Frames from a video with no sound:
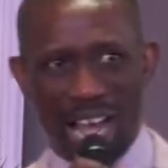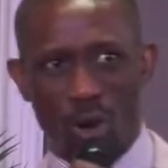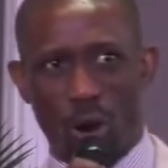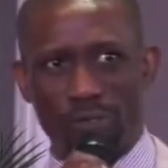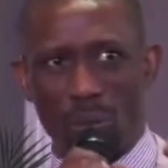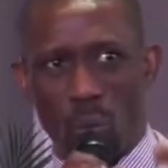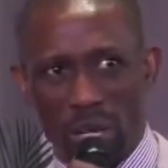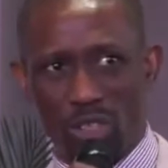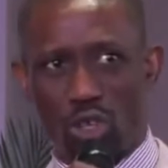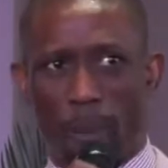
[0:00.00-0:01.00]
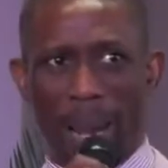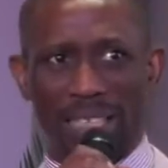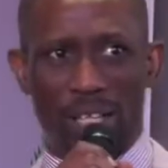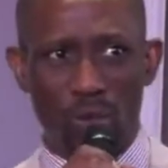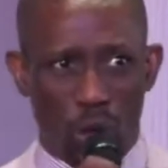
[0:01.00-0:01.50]
lack of the wisdom
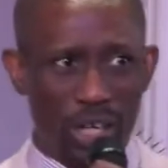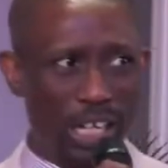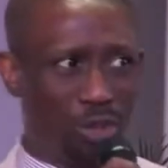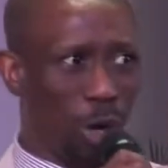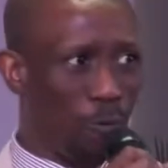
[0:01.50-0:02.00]
and the knowledge